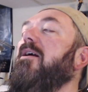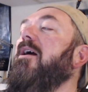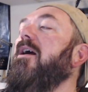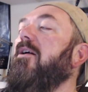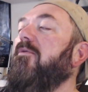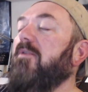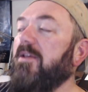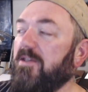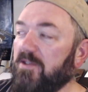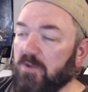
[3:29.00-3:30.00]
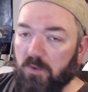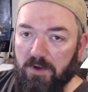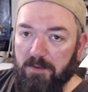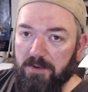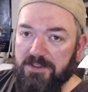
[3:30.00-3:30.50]
and for this
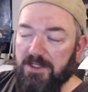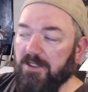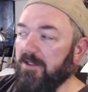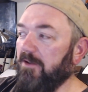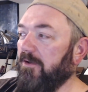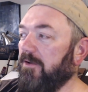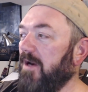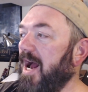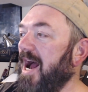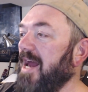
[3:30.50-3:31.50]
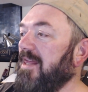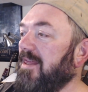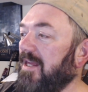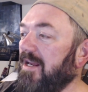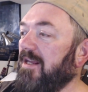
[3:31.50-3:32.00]
story in particular, I
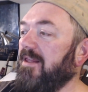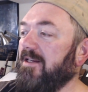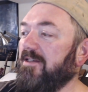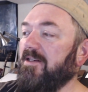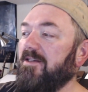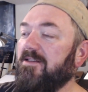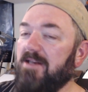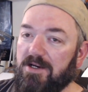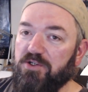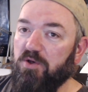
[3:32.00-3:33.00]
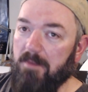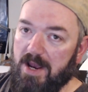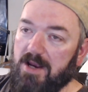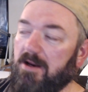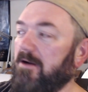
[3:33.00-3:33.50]
think this is
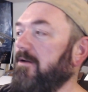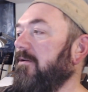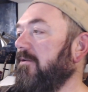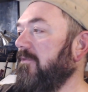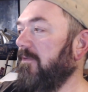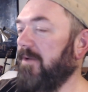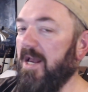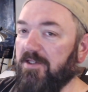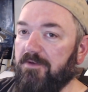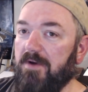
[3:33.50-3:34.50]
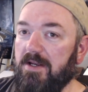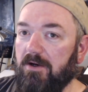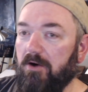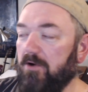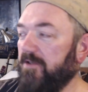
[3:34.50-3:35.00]
Stgermain from
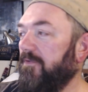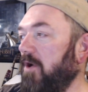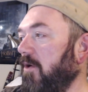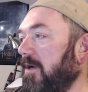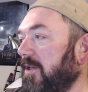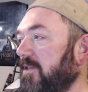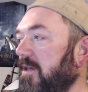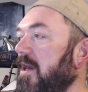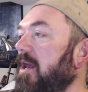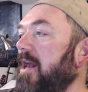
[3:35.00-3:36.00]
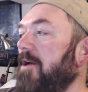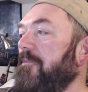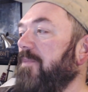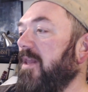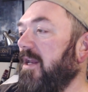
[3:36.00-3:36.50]
Castlevania Curse of Darkness.
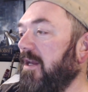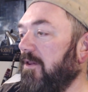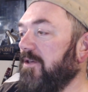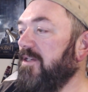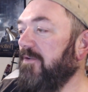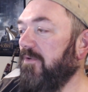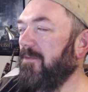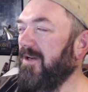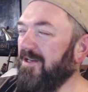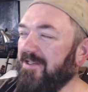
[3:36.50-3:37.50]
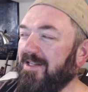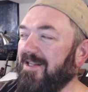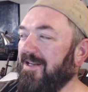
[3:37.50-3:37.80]
He looks different because in